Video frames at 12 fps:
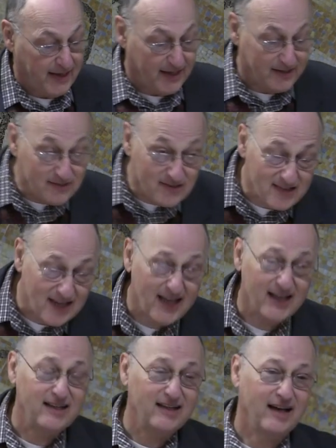And
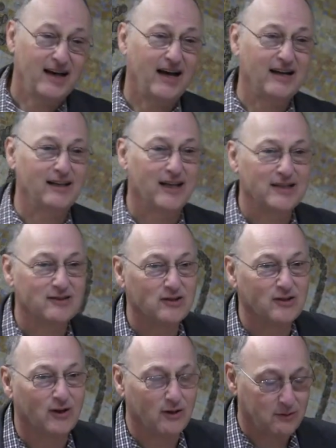instead, I'd like
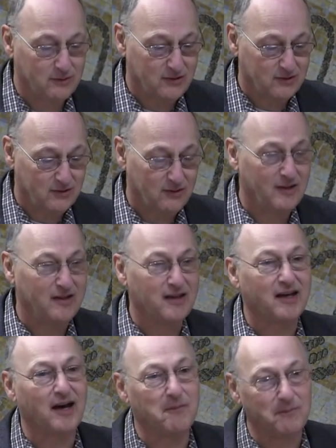to go to the
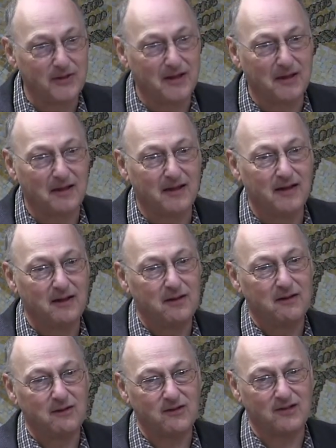accompanying
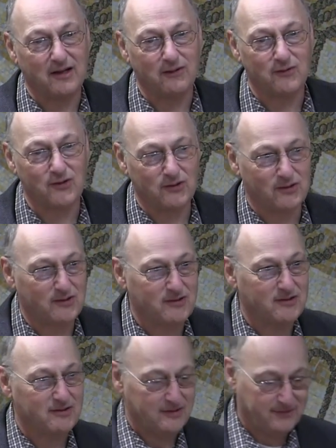set of
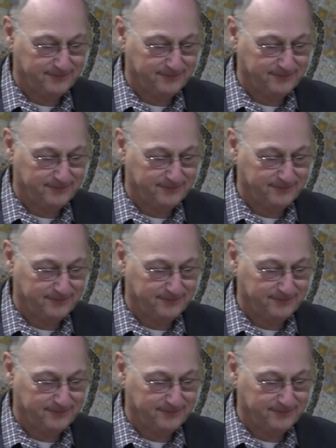sources.